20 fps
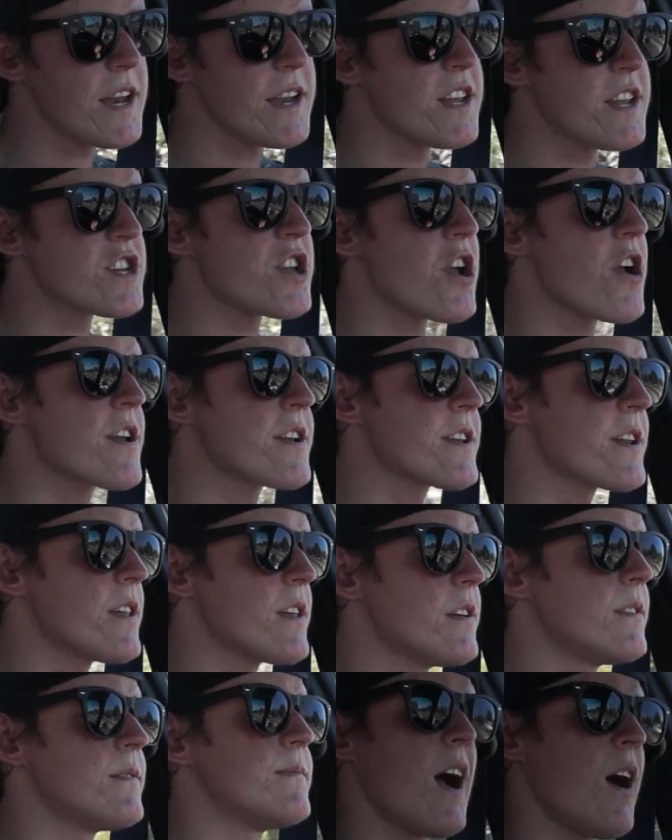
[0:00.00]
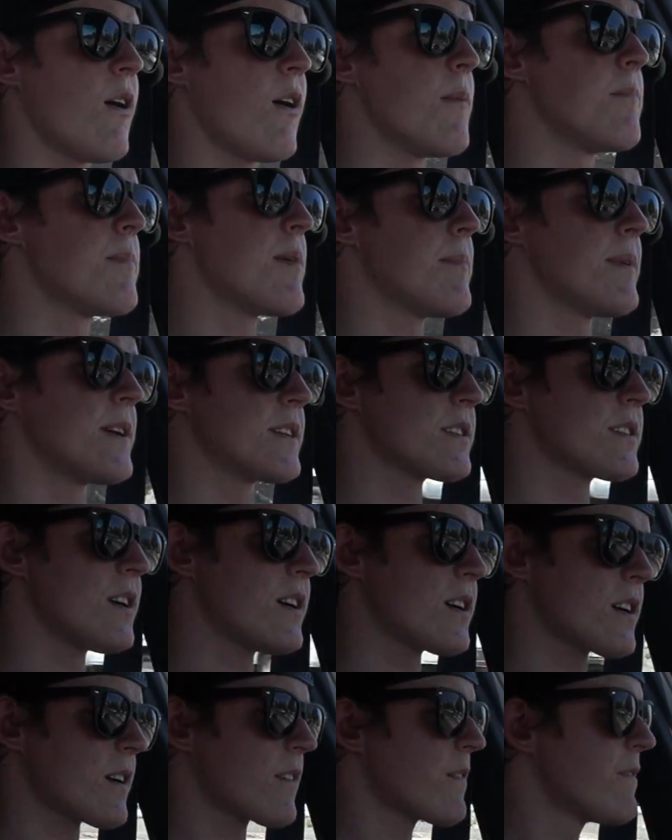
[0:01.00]
In addition to, ow, I bit my
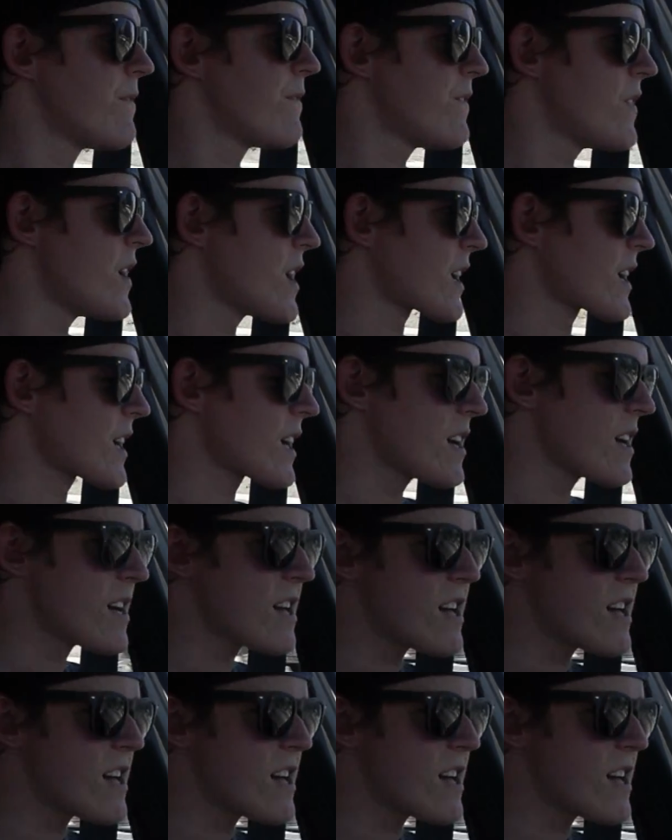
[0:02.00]
tongue, fuck.